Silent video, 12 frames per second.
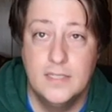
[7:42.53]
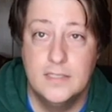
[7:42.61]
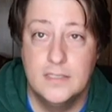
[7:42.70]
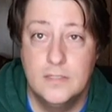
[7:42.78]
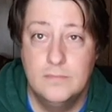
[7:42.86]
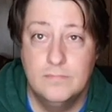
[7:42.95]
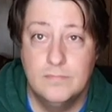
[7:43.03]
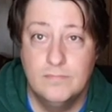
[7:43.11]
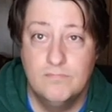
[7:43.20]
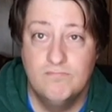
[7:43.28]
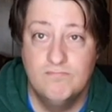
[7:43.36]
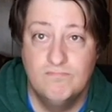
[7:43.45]
So,
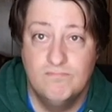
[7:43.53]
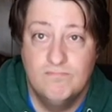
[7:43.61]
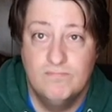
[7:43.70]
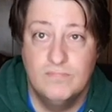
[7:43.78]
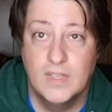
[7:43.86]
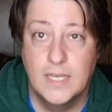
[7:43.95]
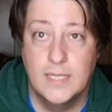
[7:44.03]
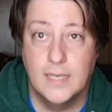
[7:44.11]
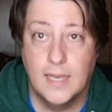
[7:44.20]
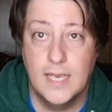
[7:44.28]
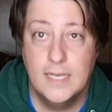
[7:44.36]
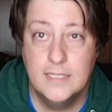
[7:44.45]
like,